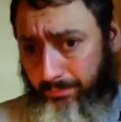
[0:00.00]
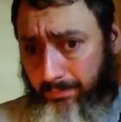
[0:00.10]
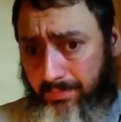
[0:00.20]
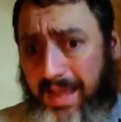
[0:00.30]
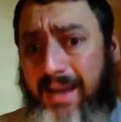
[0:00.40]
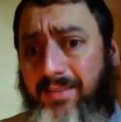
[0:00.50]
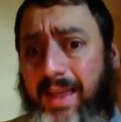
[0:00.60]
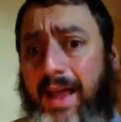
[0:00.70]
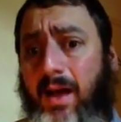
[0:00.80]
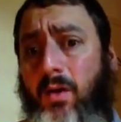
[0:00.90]
that is
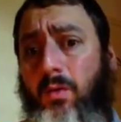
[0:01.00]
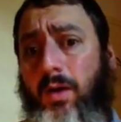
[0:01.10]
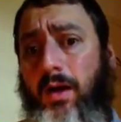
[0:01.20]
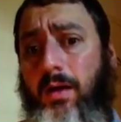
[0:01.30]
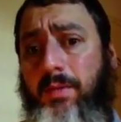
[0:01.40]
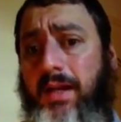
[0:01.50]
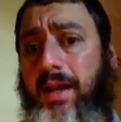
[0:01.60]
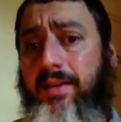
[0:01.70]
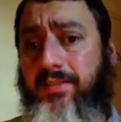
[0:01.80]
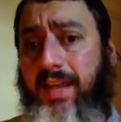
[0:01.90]
how the
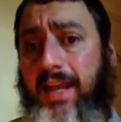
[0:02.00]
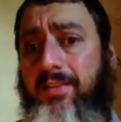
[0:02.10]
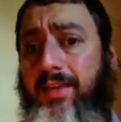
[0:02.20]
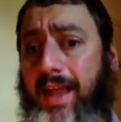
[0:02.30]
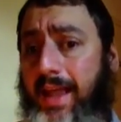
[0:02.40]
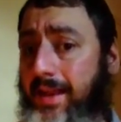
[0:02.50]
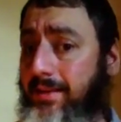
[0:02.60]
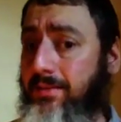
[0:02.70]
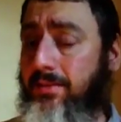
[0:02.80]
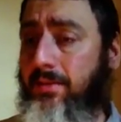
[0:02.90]
United States and